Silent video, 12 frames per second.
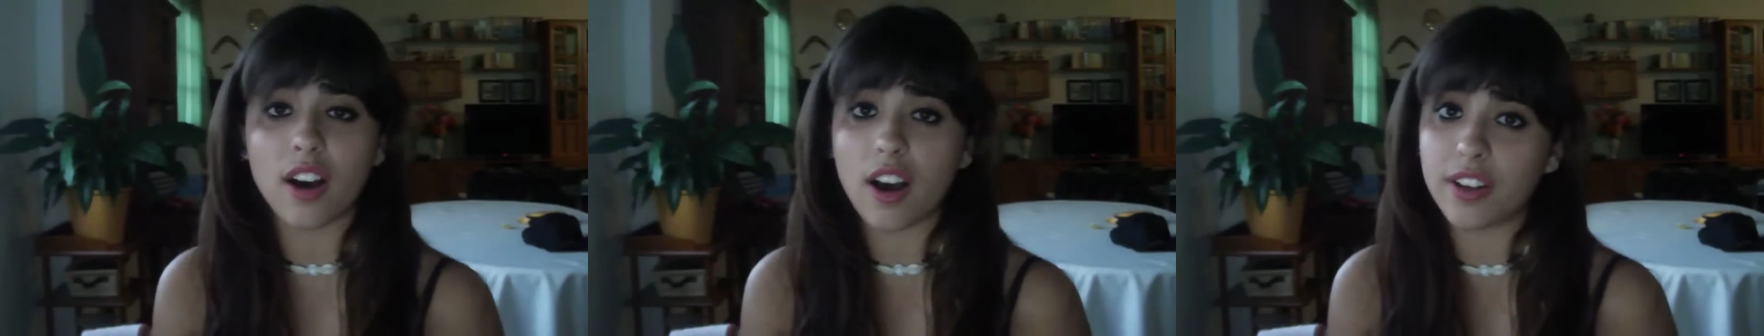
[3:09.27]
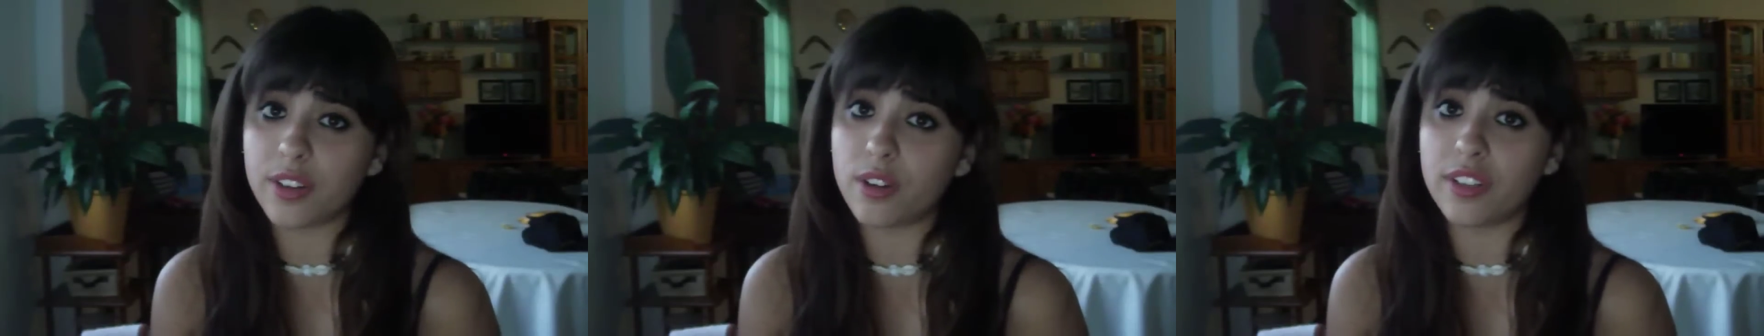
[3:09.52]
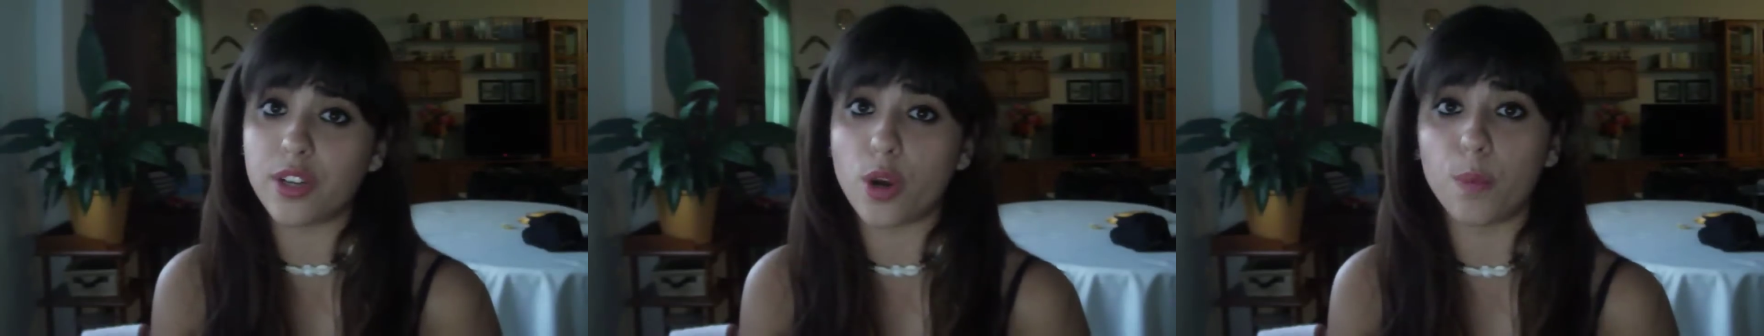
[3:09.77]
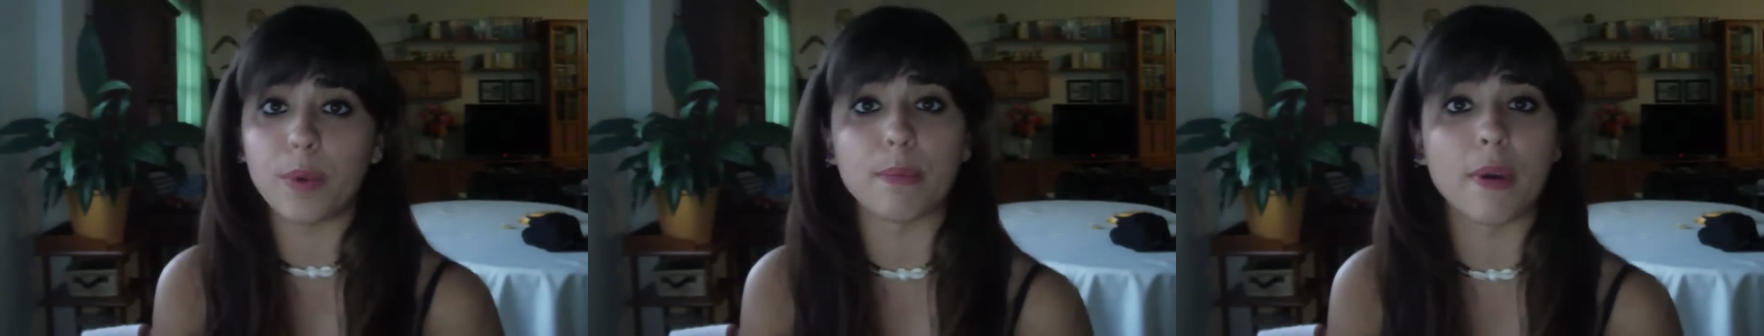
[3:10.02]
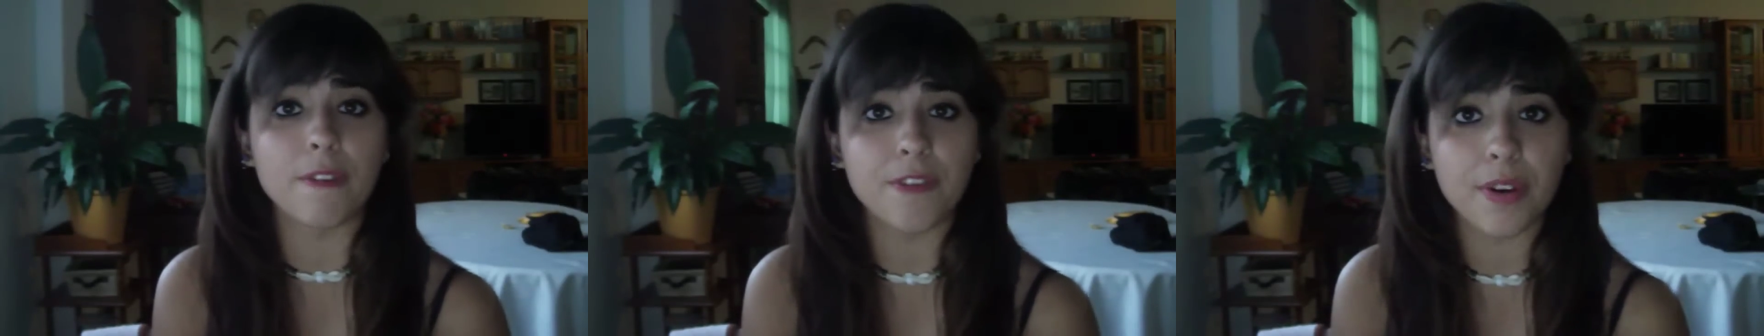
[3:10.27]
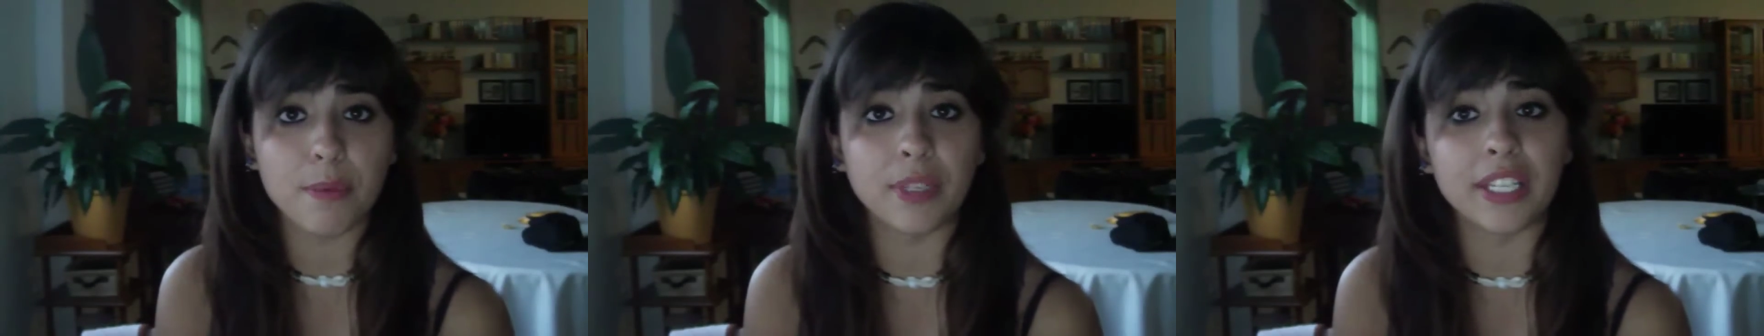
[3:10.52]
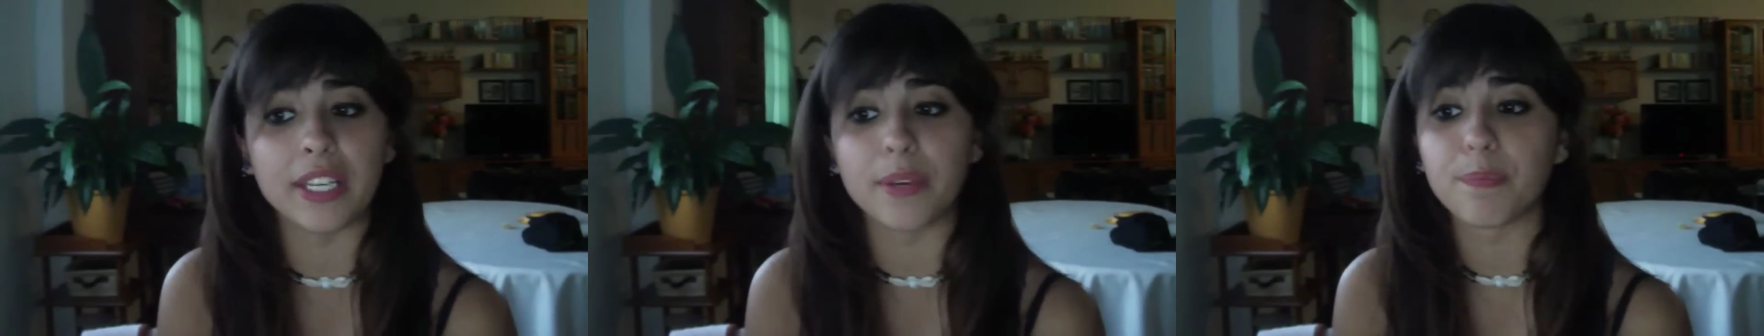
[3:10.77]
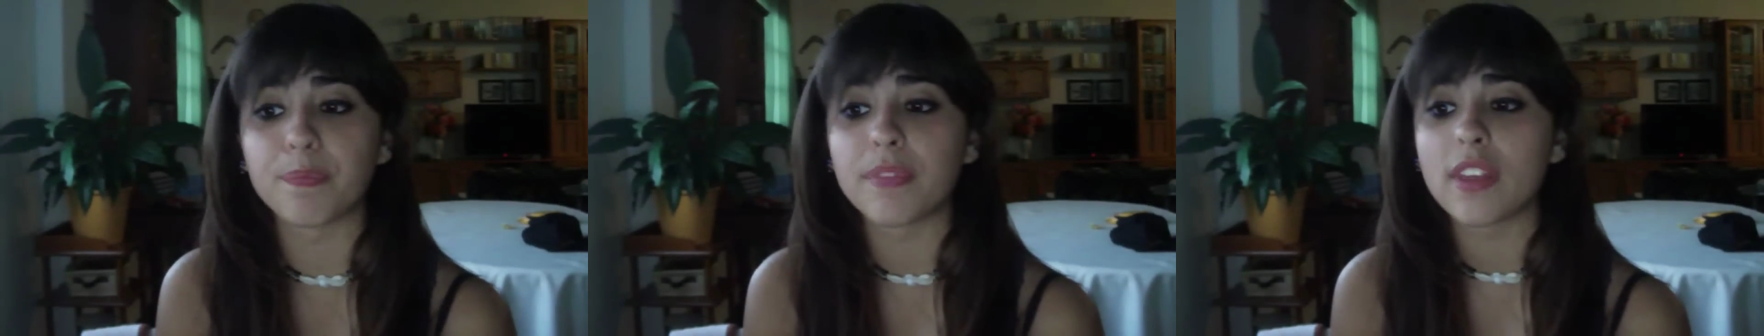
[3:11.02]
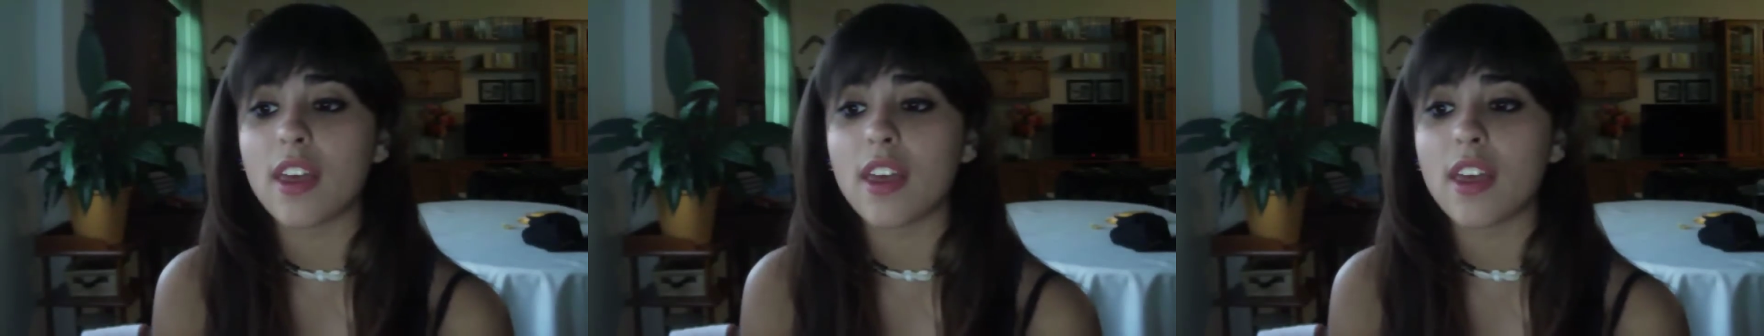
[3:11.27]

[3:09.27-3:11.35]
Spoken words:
had only done with my family.